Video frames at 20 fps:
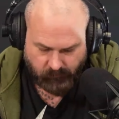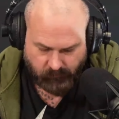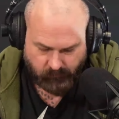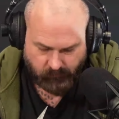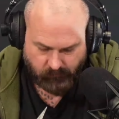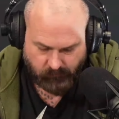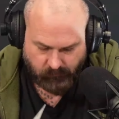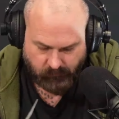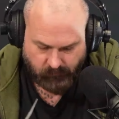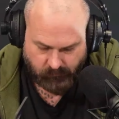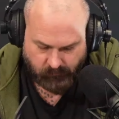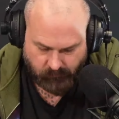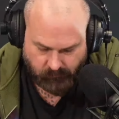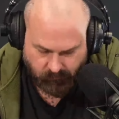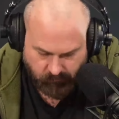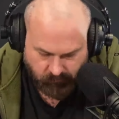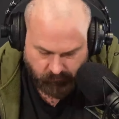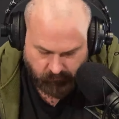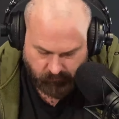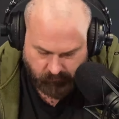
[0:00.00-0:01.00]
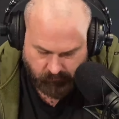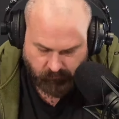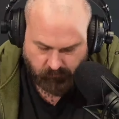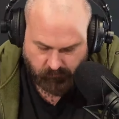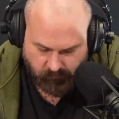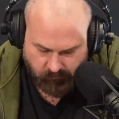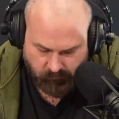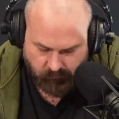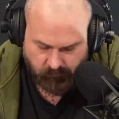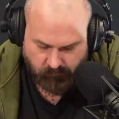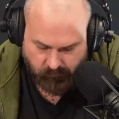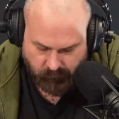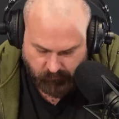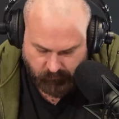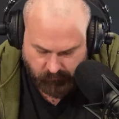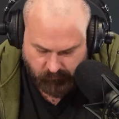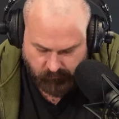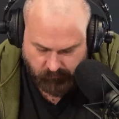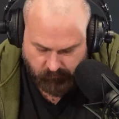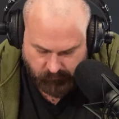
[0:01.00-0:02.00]

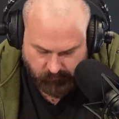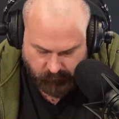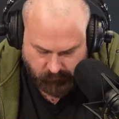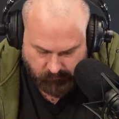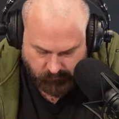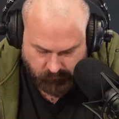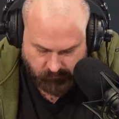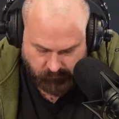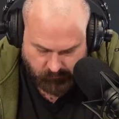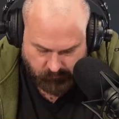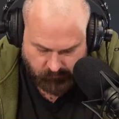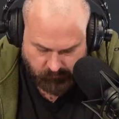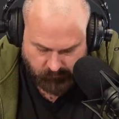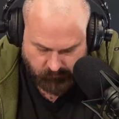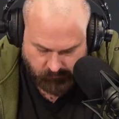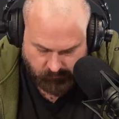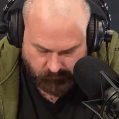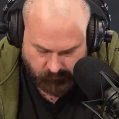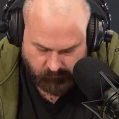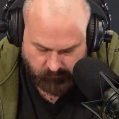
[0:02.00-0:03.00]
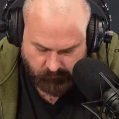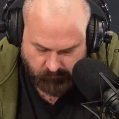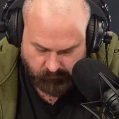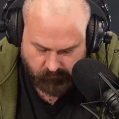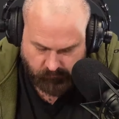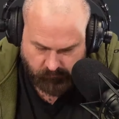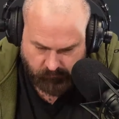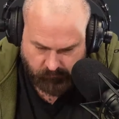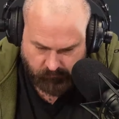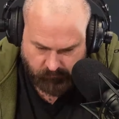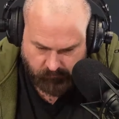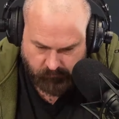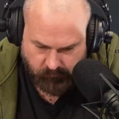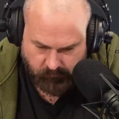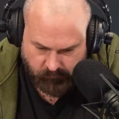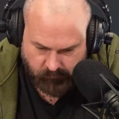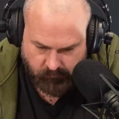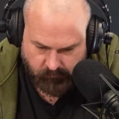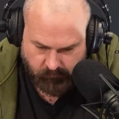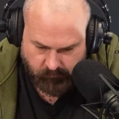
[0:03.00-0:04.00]

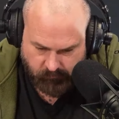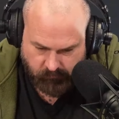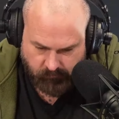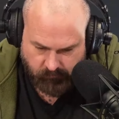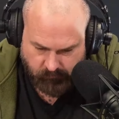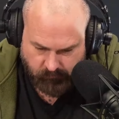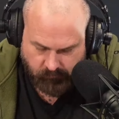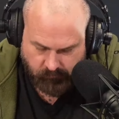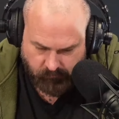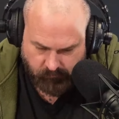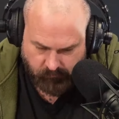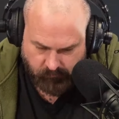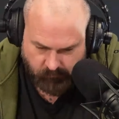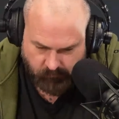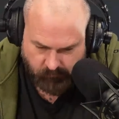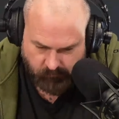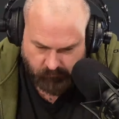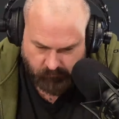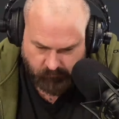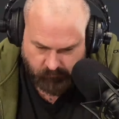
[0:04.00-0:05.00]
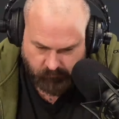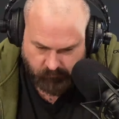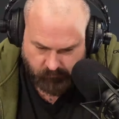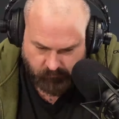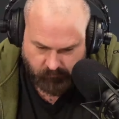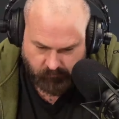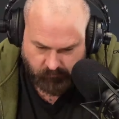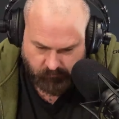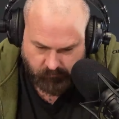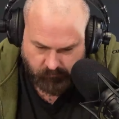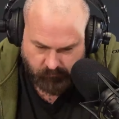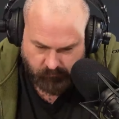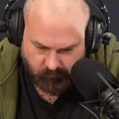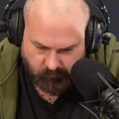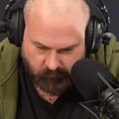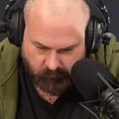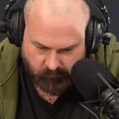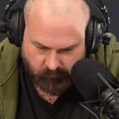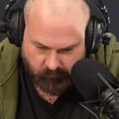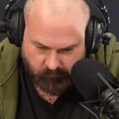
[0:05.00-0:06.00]

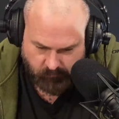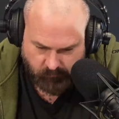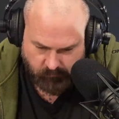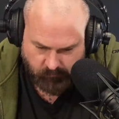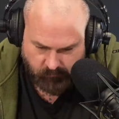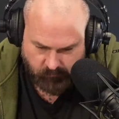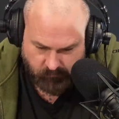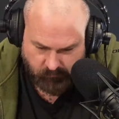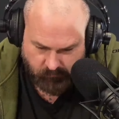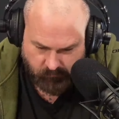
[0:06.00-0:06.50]
(not speaking)